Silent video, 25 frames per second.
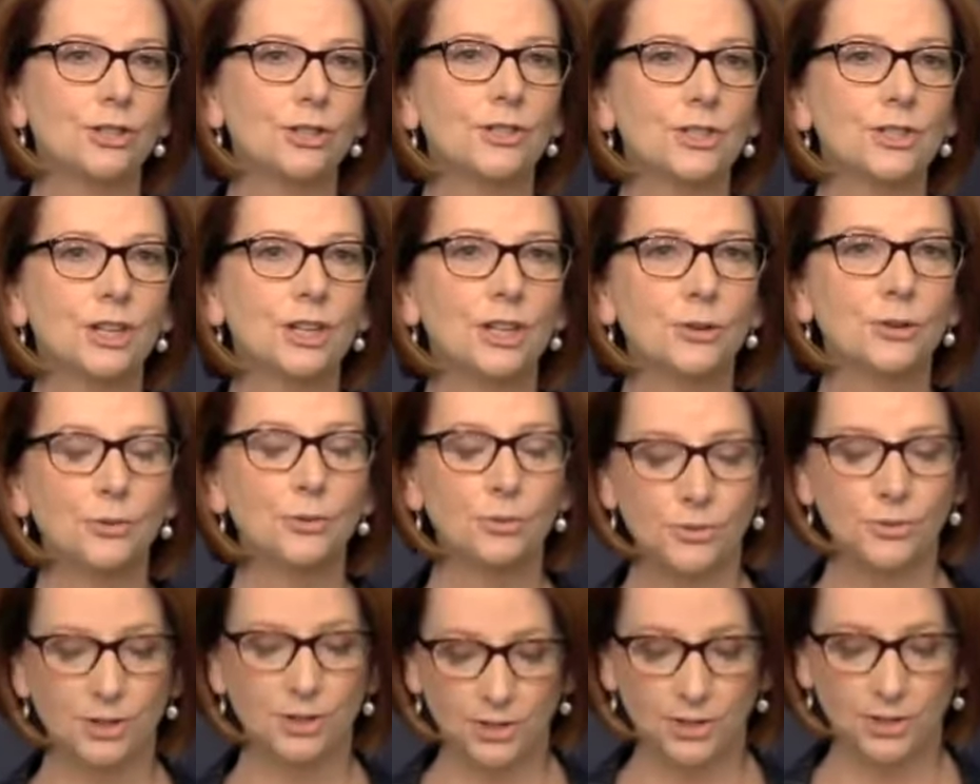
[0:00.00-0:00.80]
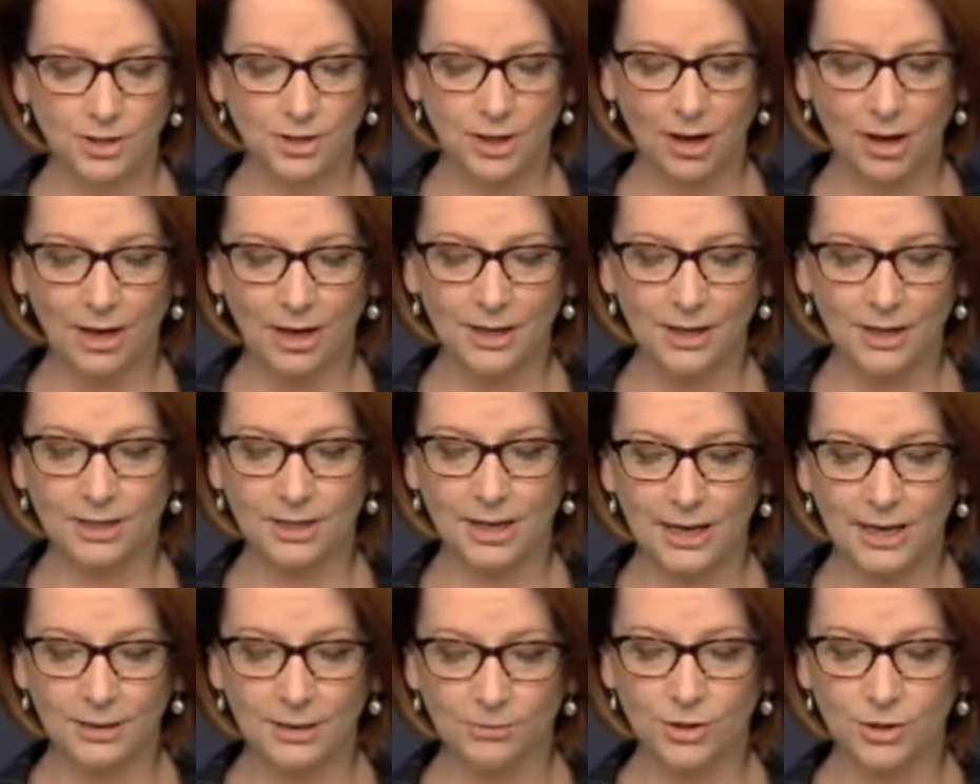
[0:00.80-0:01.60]
Skills, Science
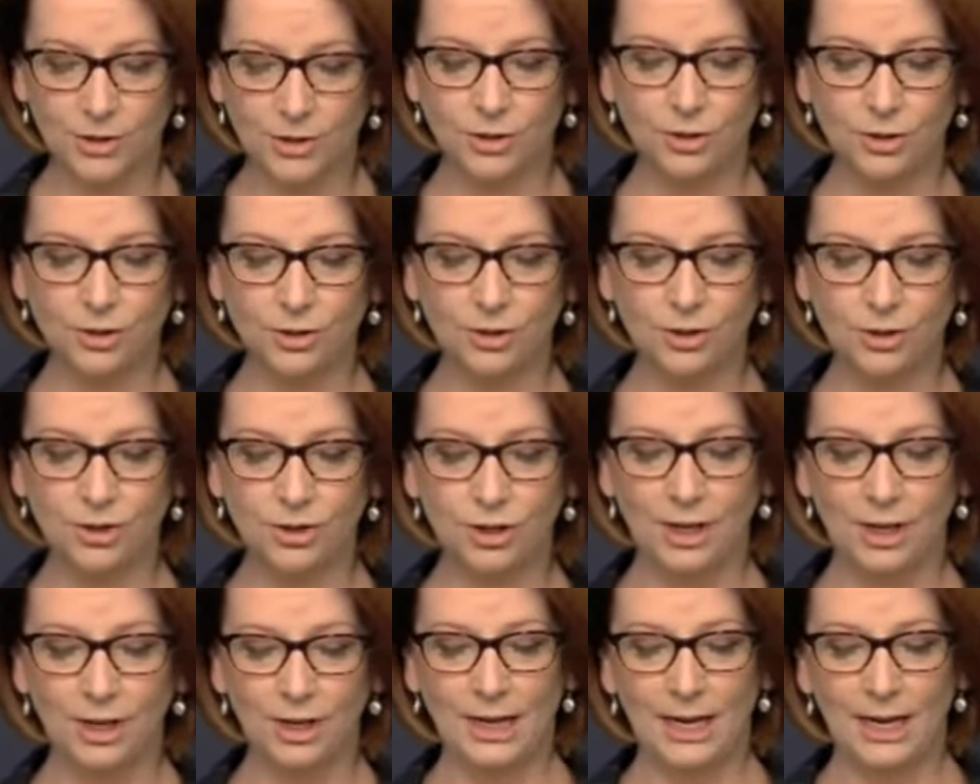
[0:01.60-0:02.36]
and Research.